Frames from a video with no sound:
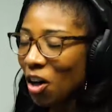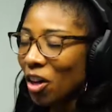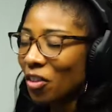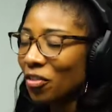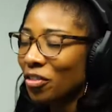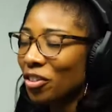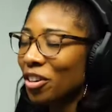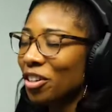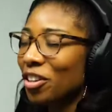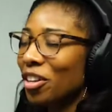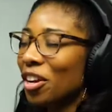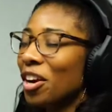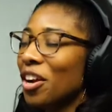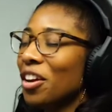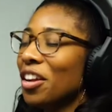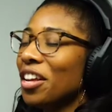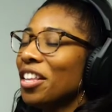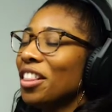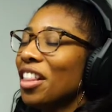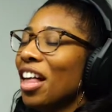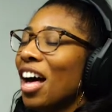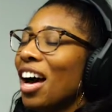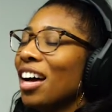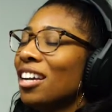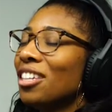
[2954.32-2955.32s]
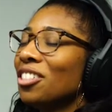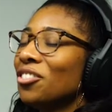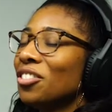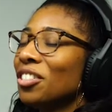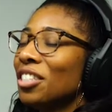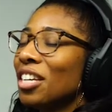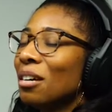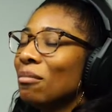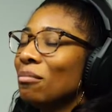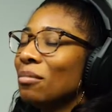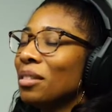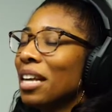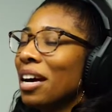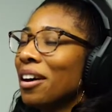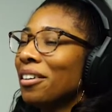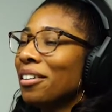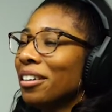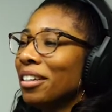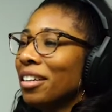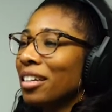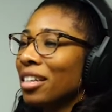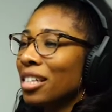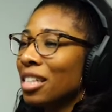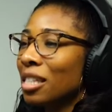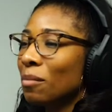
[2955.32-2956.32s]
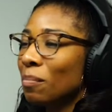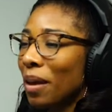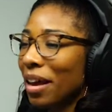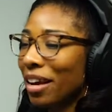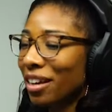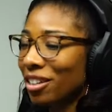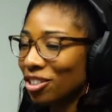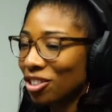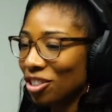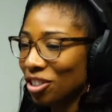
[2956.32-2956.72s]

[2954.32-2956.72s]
of your dirty laundry comes out in inspection.